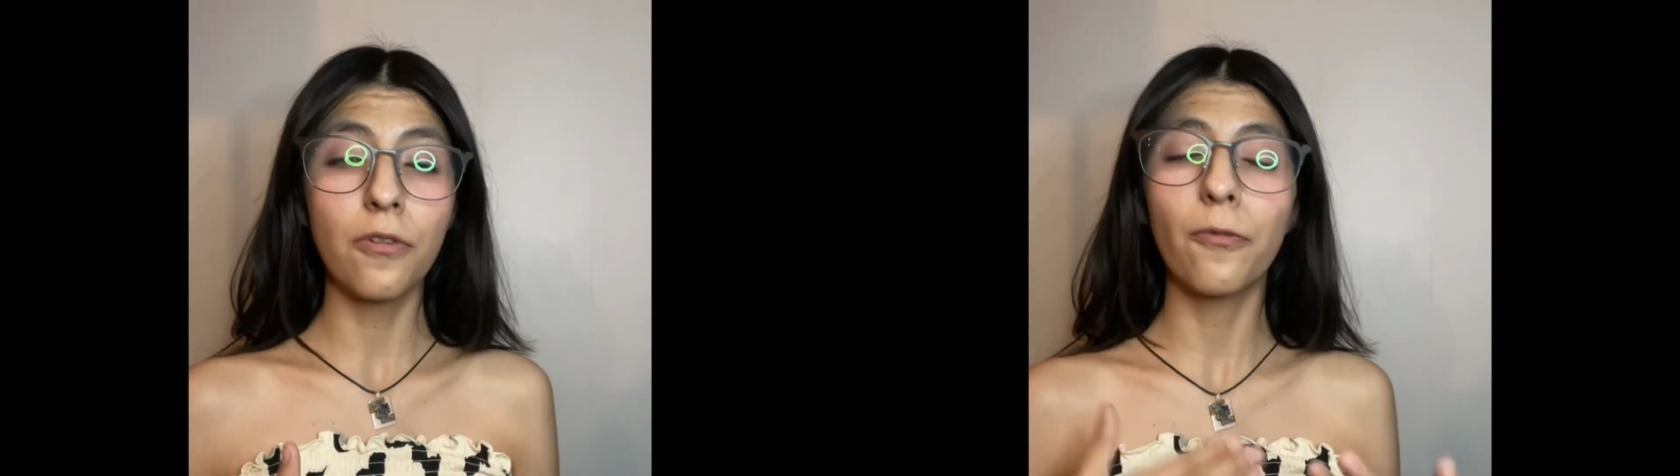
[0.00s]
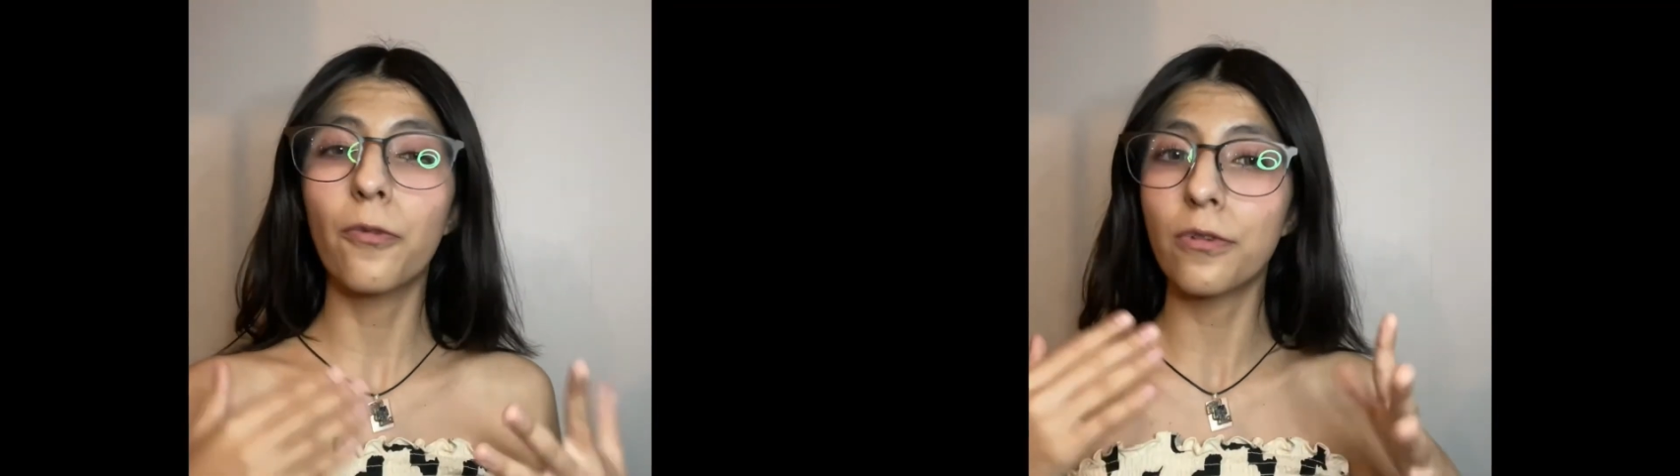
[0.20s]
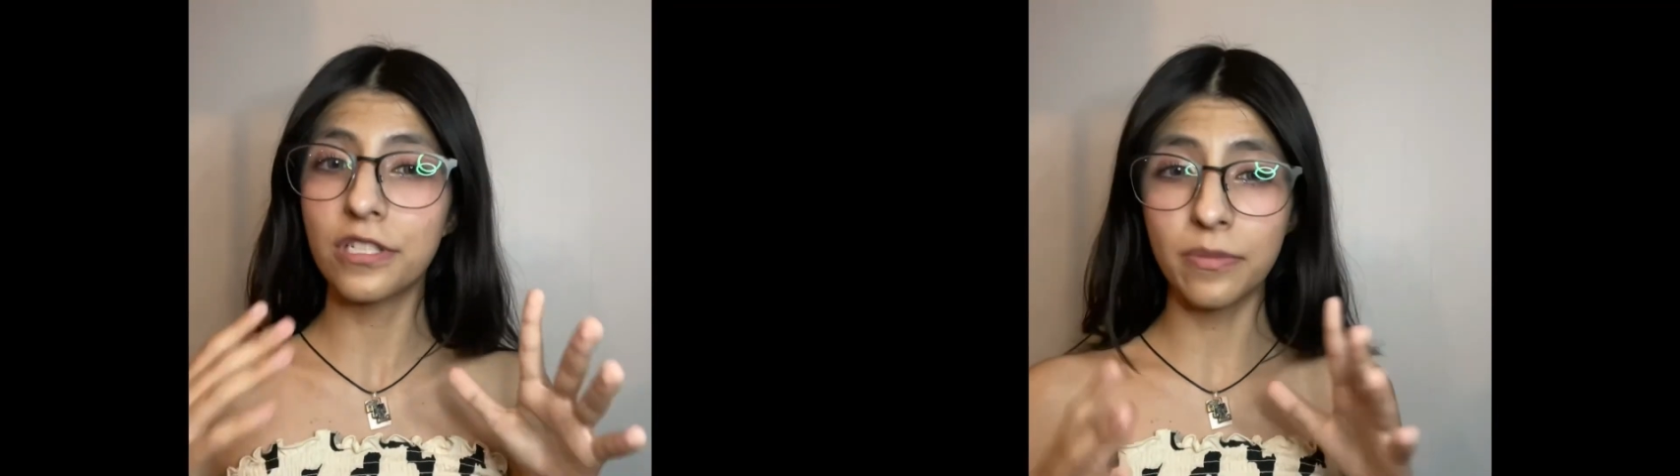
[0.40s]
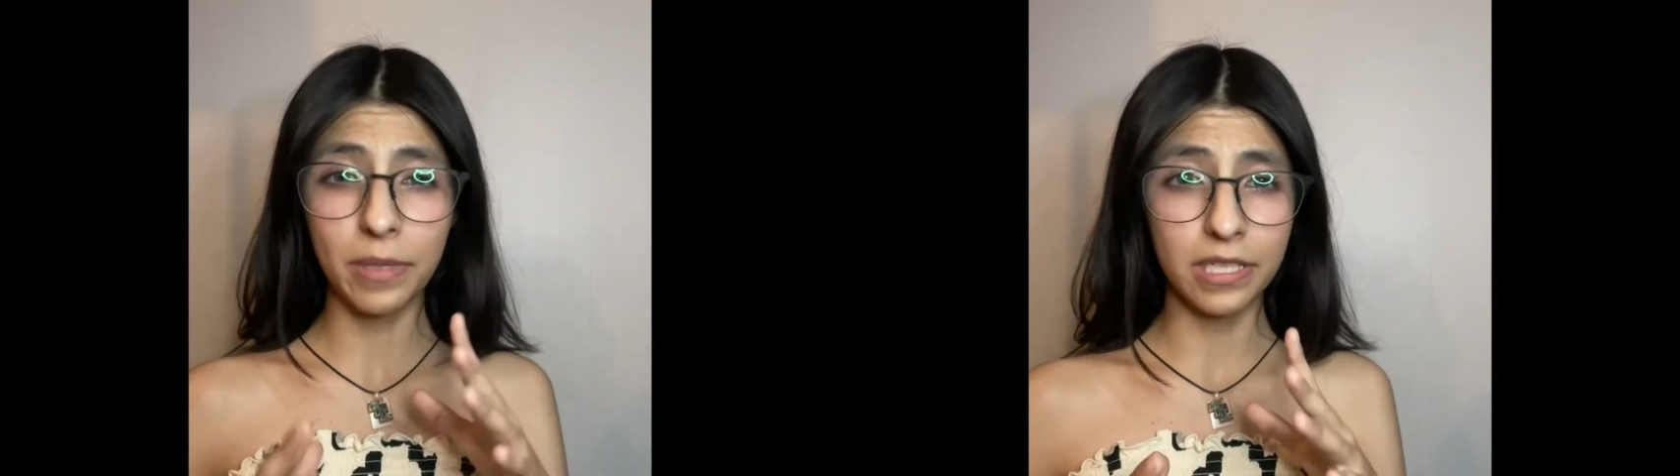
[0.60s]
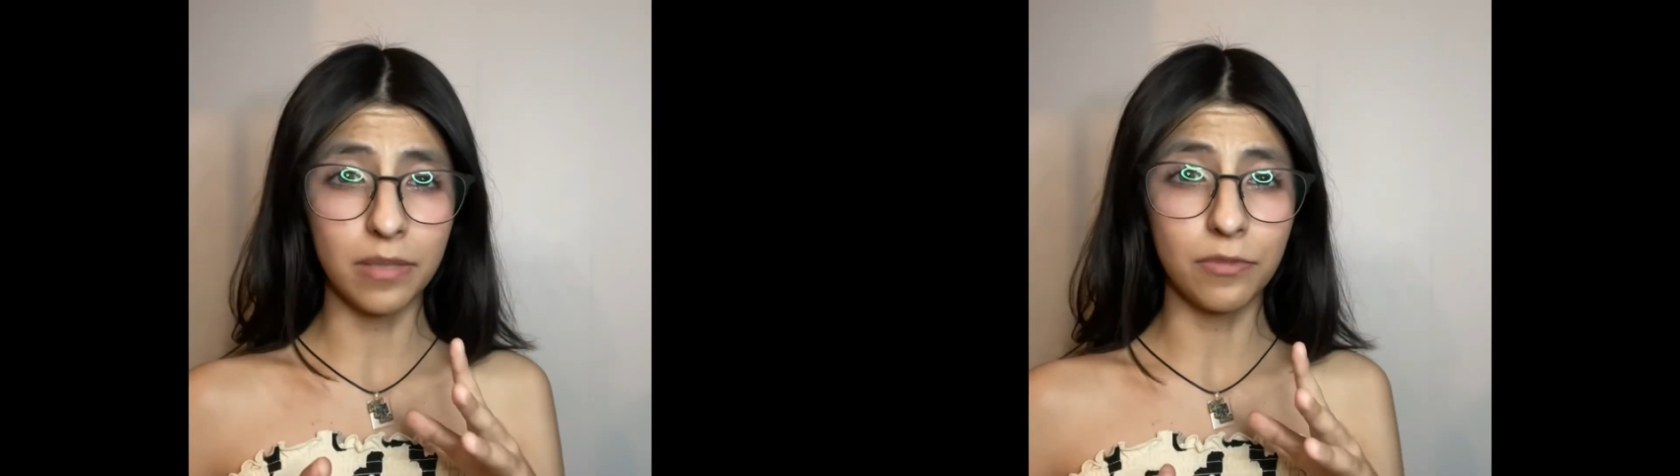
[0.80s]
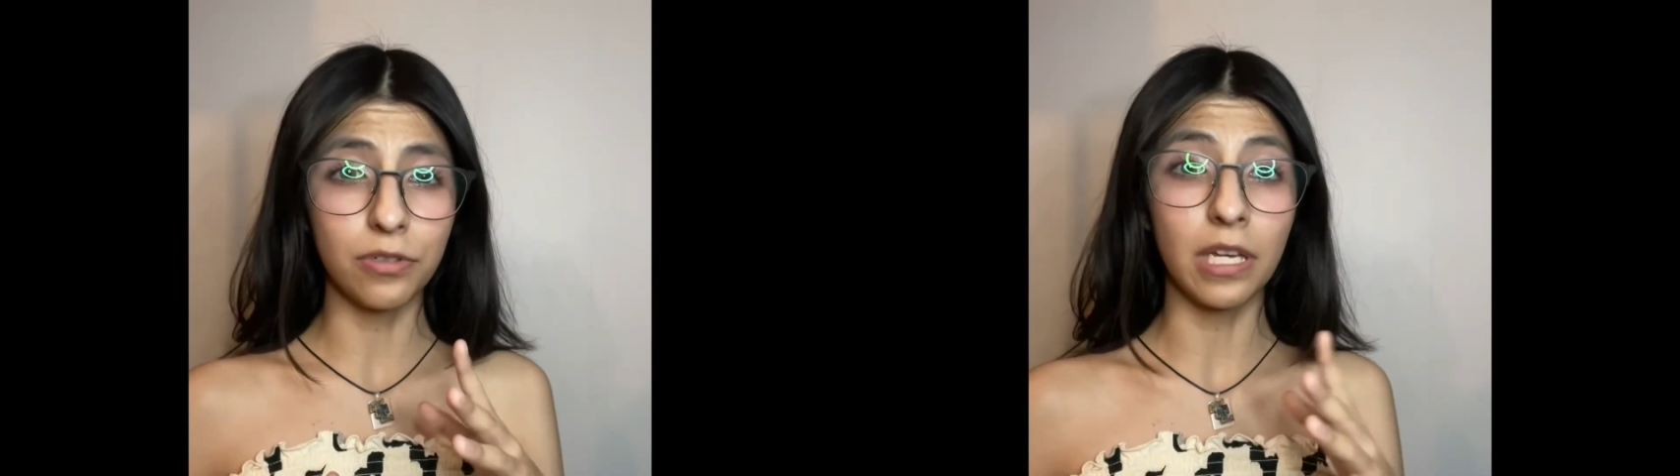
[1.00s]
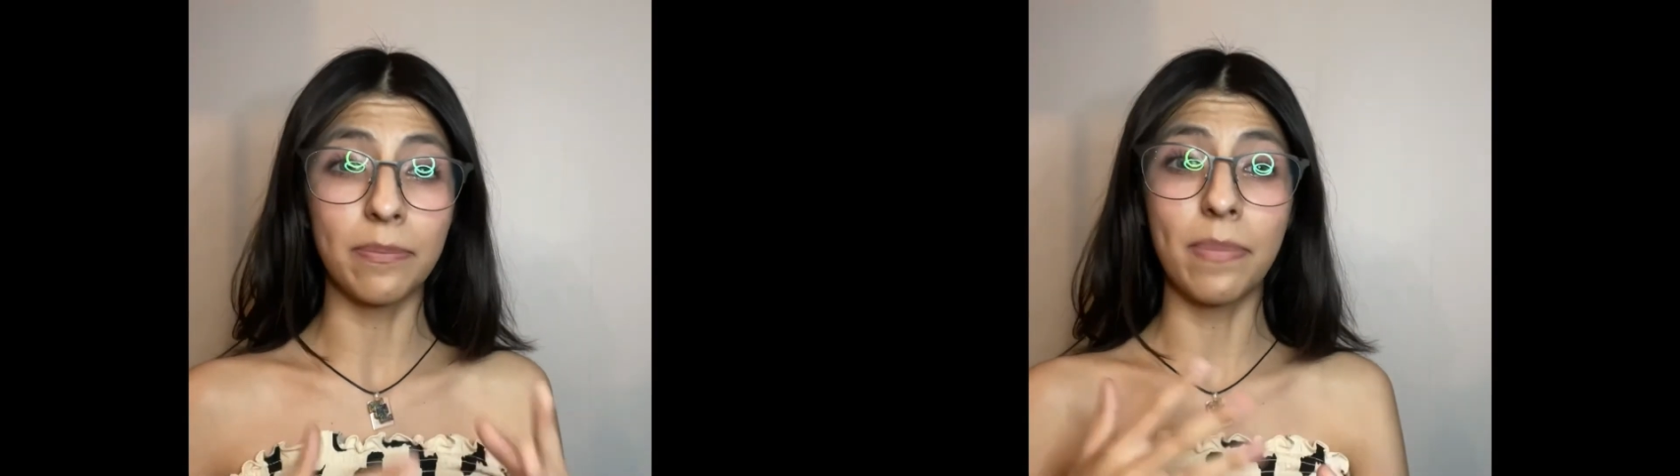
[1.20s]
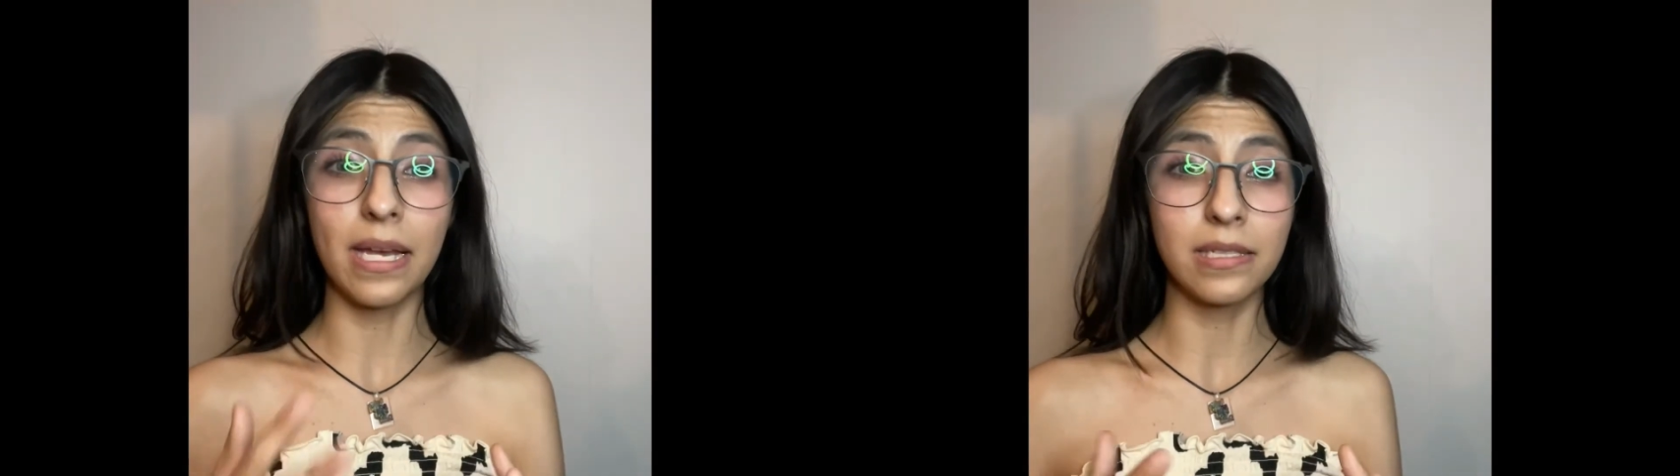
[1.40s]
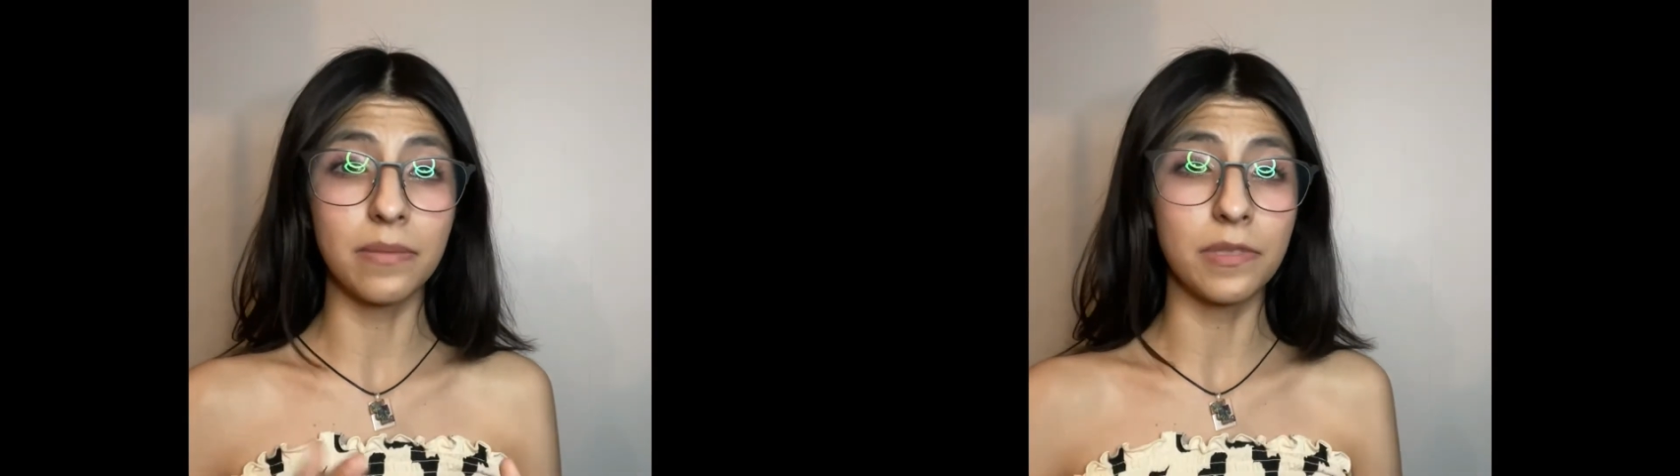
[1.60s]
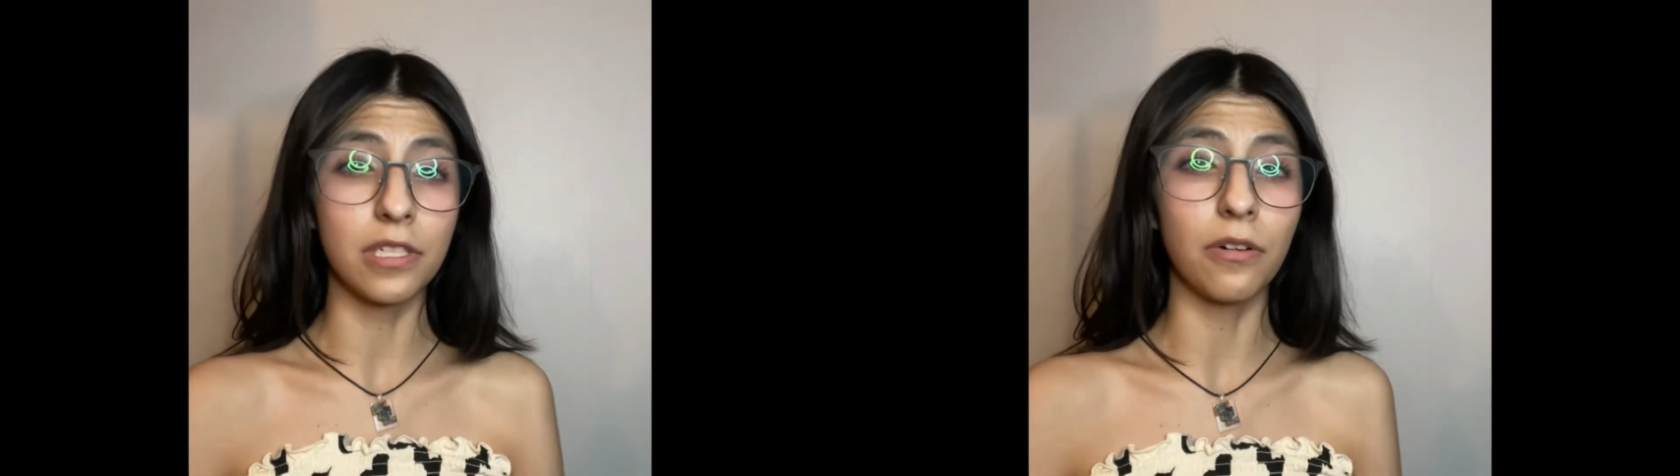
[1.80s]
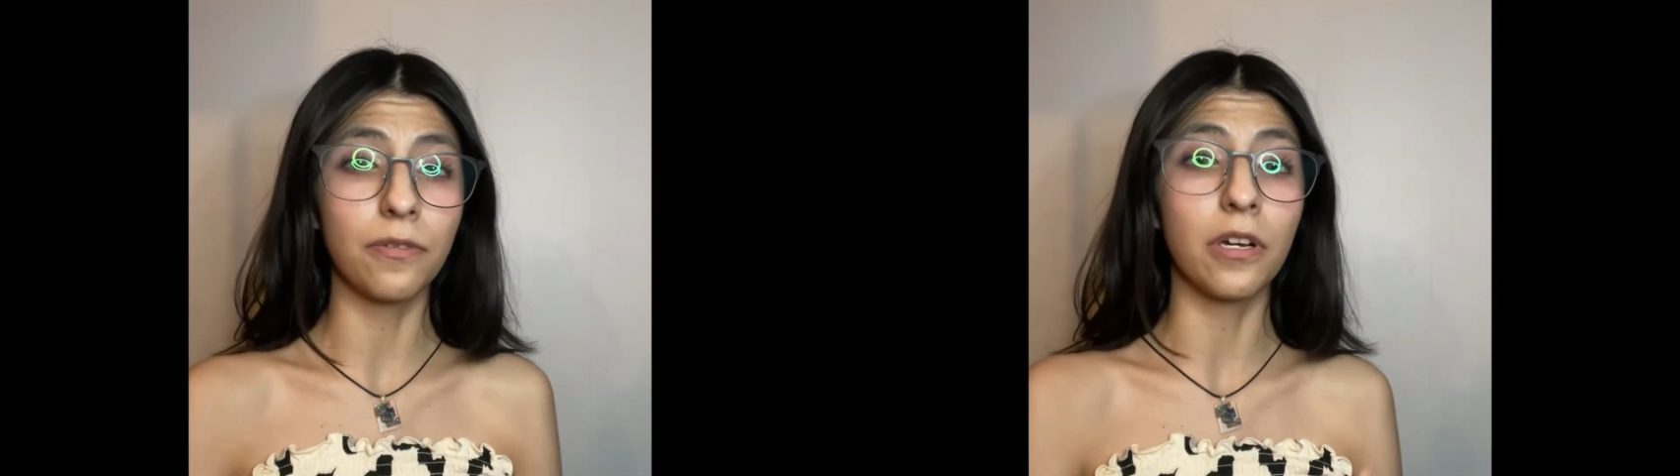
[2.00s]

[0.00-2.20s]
forced the victim to divest themselves